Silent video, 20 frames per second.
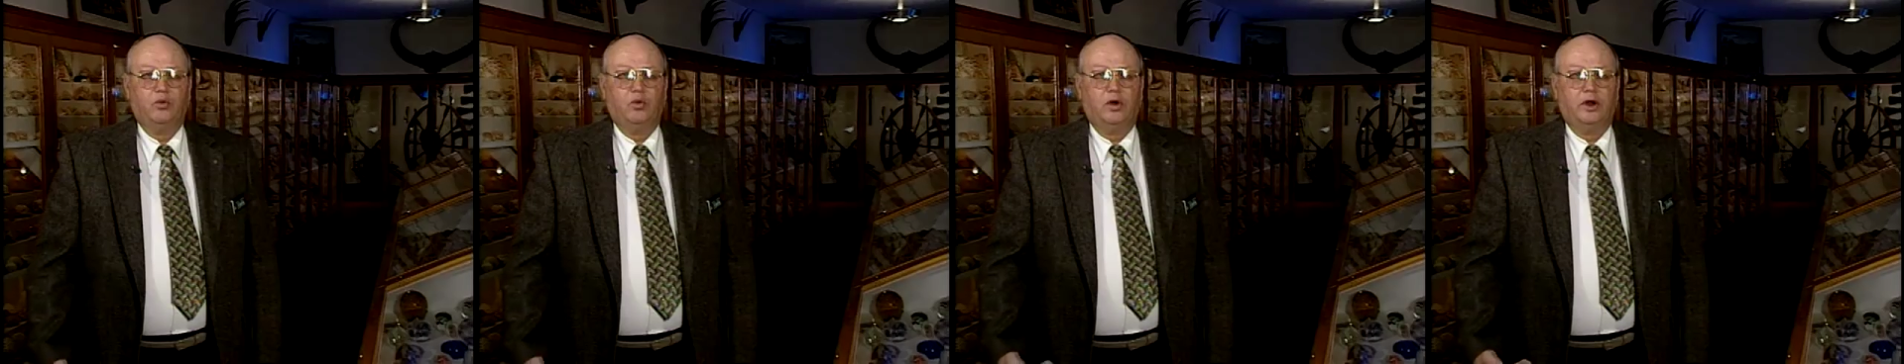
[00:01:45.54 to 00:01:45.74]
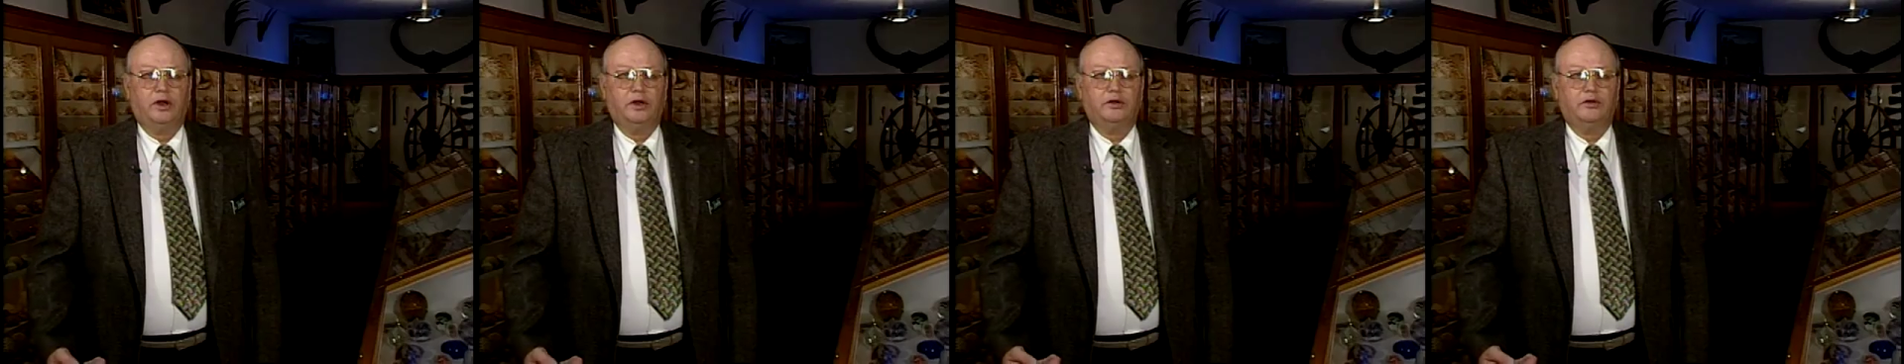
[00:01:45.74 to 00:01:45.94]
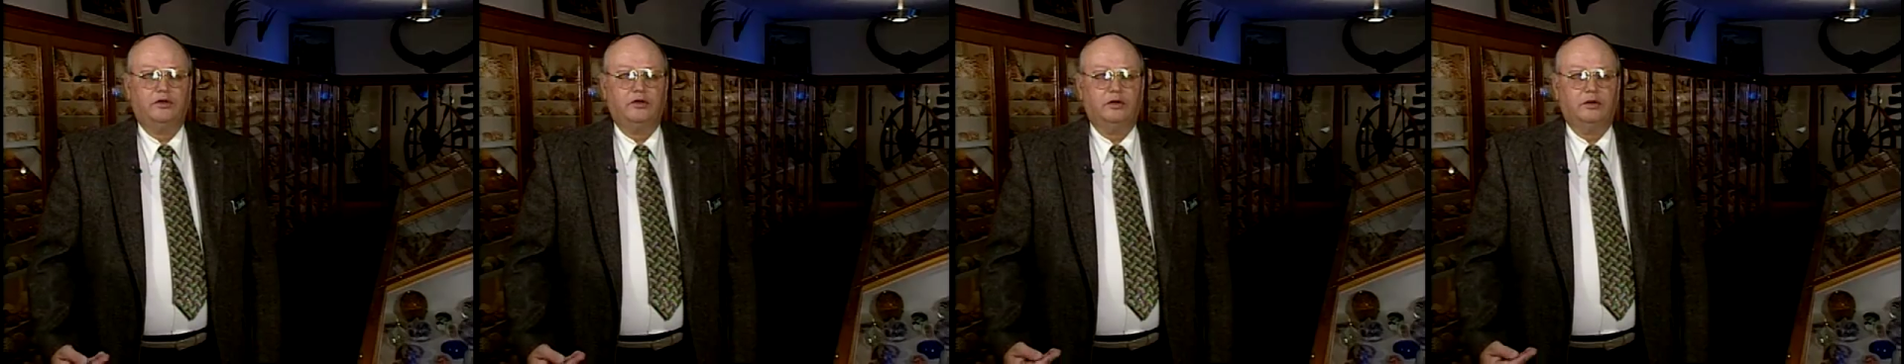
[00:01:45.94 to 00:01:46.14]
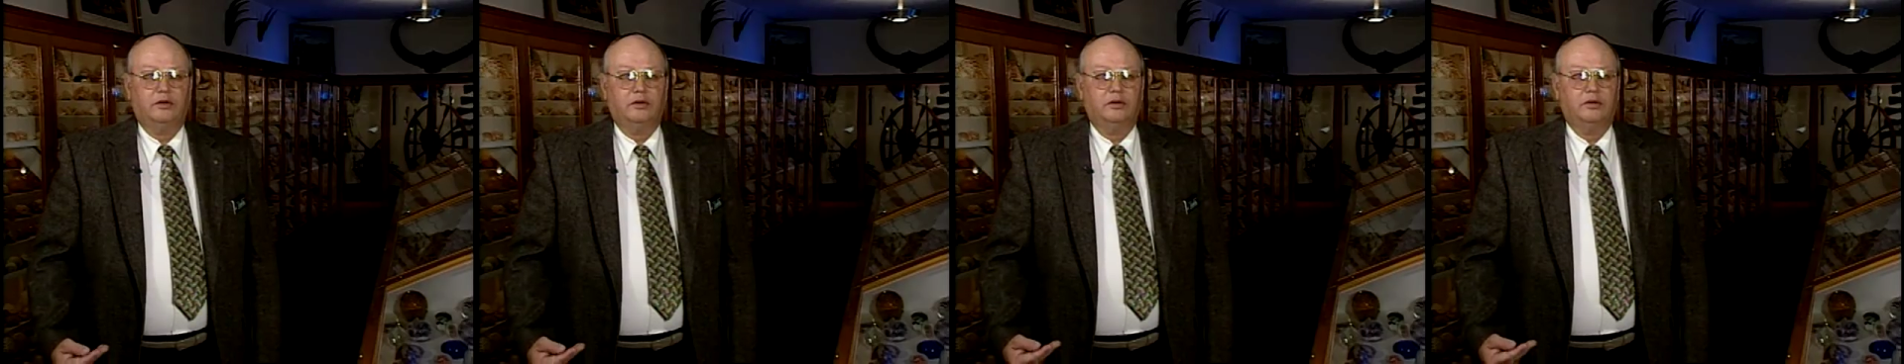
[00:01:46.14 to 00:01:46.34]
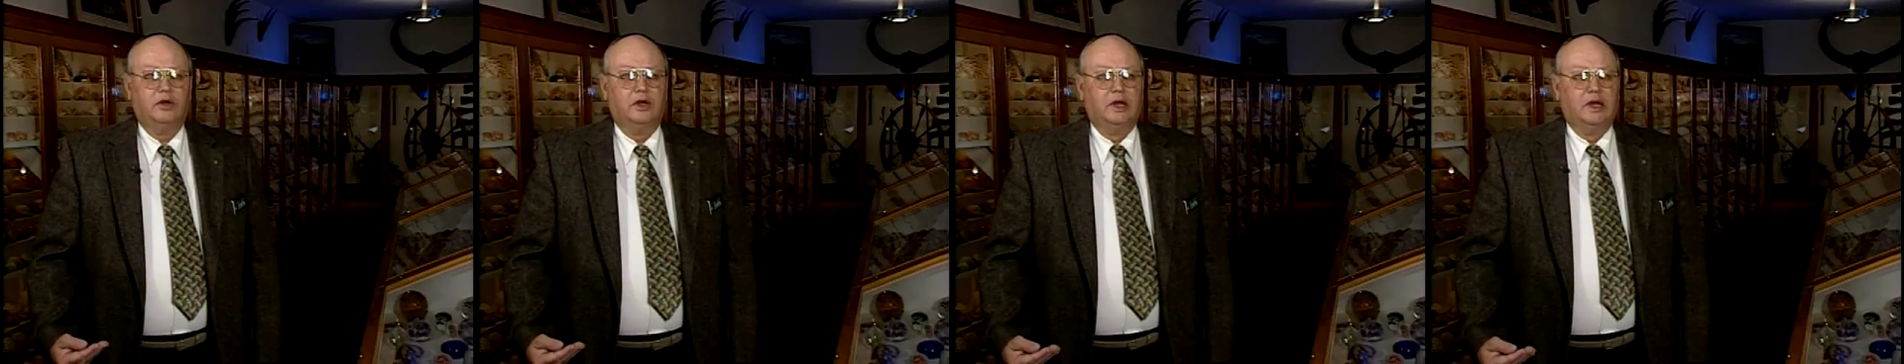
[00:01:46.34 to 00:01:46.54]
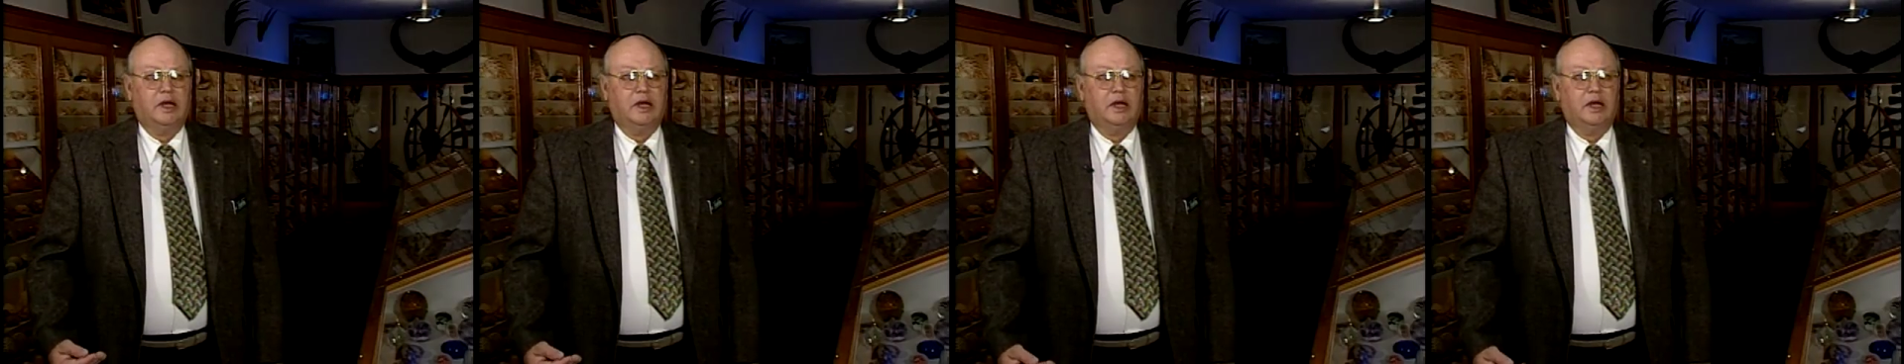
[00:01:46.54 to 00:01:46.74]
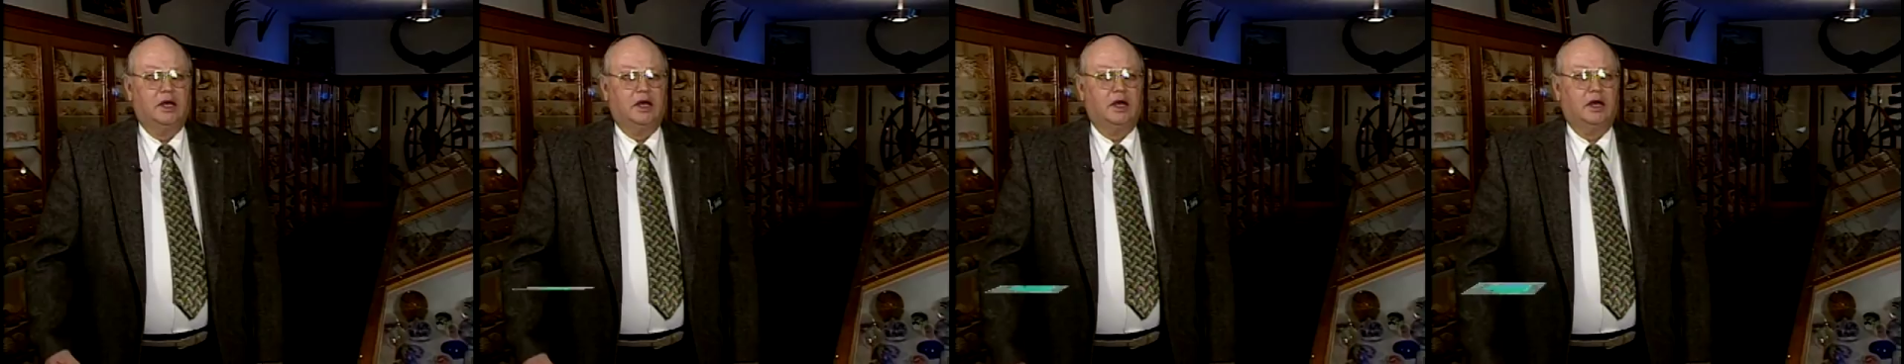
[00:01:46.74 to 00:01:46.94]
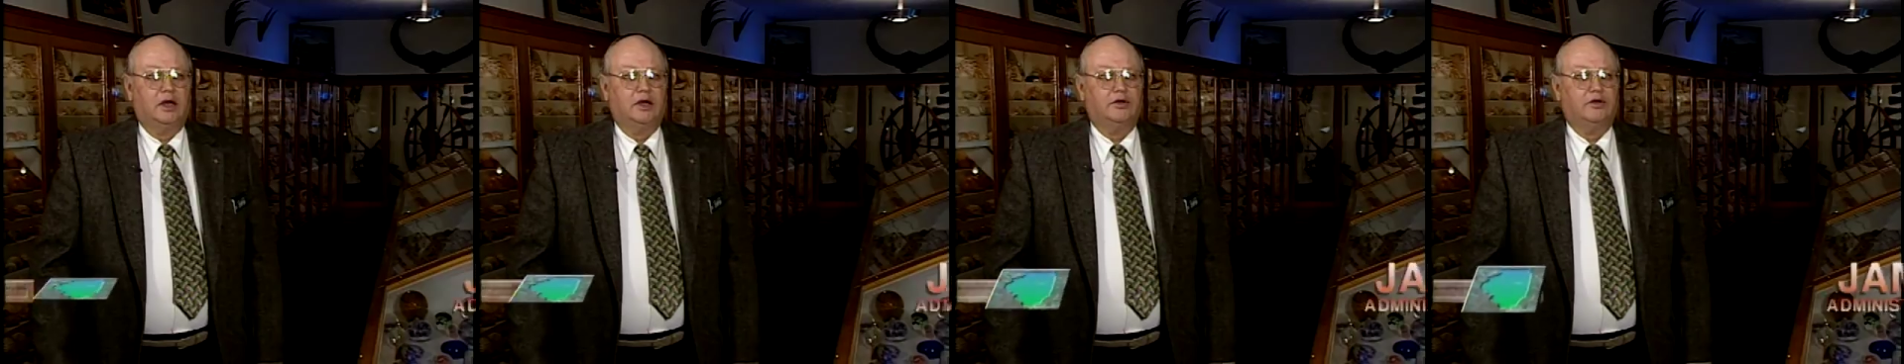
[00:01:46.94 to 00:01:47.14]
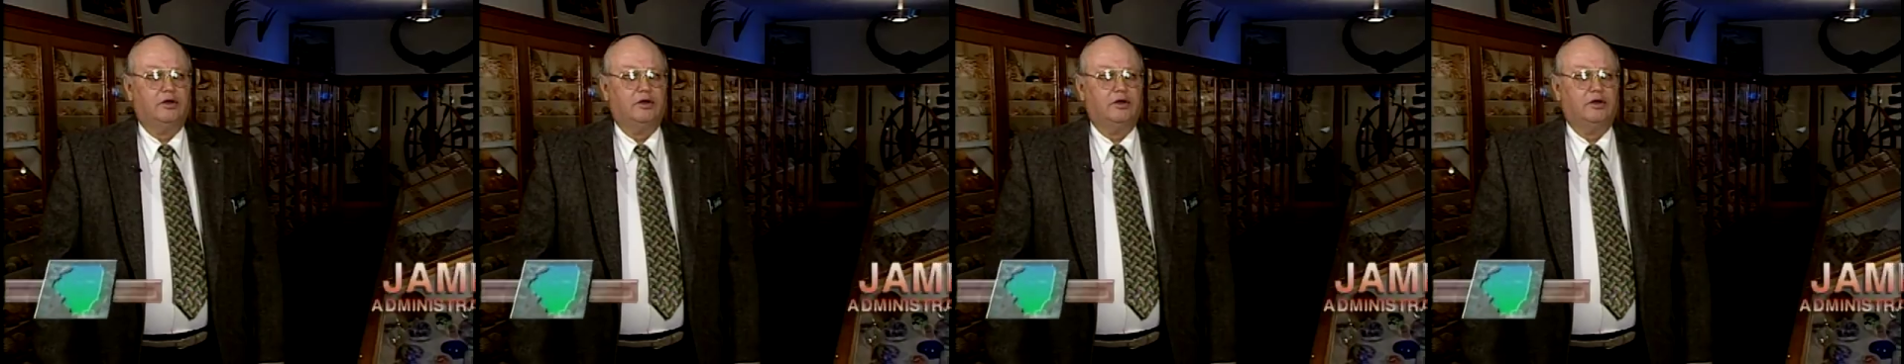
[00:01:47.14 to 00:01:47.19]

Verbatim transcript: wanted to uh,